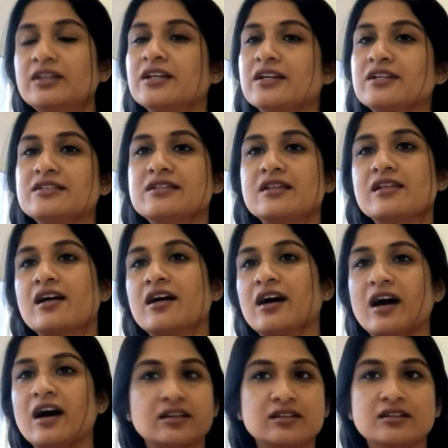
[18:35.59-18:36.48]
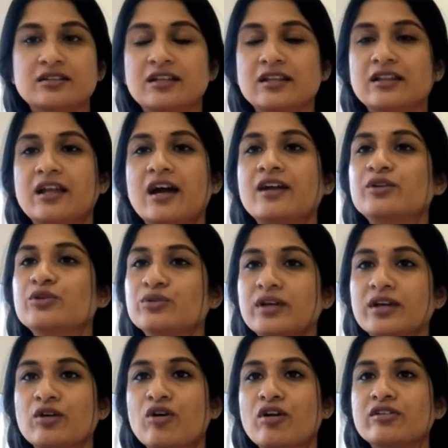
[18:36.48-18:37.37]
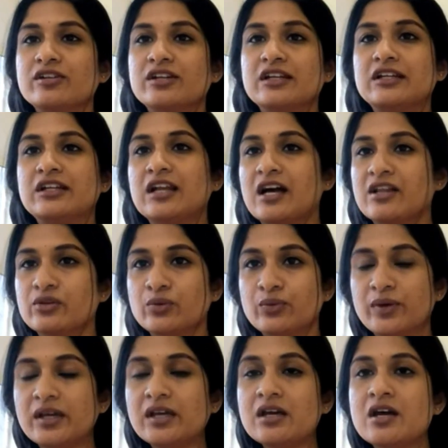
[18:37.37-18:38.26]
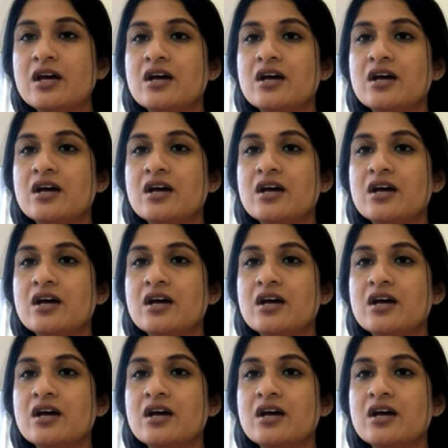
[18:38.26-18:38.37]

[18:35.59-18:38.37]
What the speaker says: There is no, other than that you cannot treat in other way.